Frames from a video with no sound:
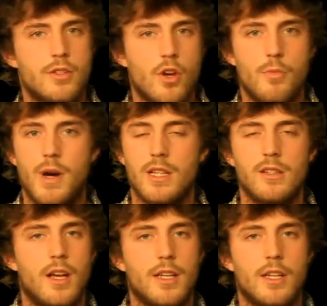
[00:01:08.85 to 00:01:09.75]
just sort of
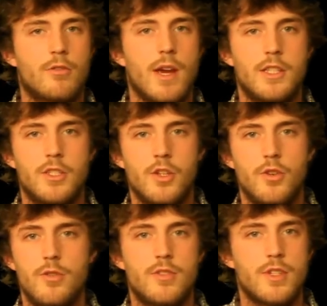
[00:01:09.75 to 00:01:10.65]
paddle like your grade
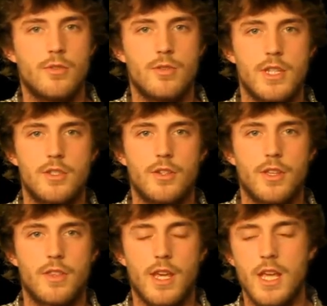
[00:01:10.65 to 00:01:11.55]
2s and all this sort
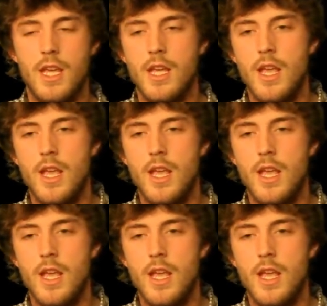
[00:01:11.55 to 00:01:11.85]
of thing,